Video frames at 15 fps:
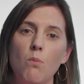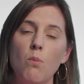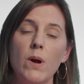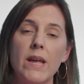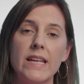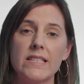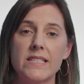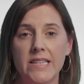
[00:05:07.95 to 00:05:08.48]

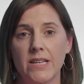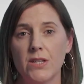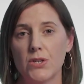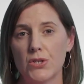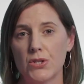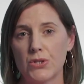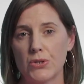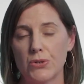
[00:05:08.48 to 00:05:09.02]
we intend
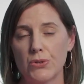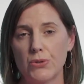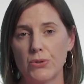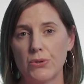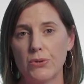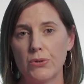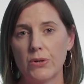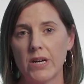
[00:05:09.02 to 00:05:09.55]

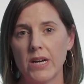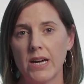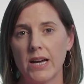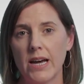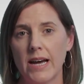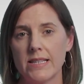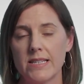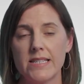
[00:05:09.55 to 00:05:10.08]
to
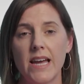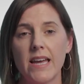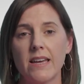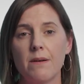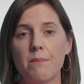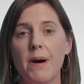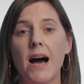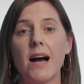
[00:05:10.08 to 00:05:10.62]
undertake
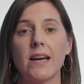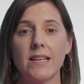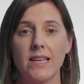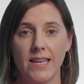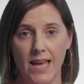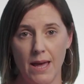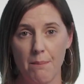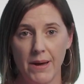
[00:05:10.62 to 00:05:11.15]
a
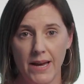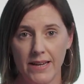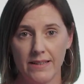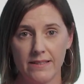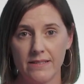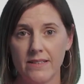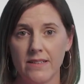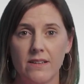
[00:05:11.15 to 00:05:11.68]
marketing
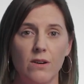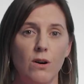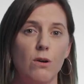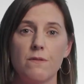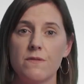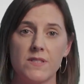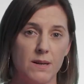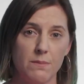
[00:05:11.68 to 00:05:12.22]
campaign
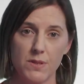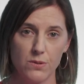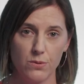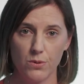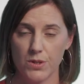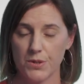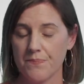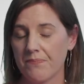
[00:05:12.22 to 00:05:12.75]
of some
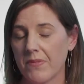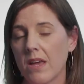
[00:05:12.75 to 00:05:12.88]
sort.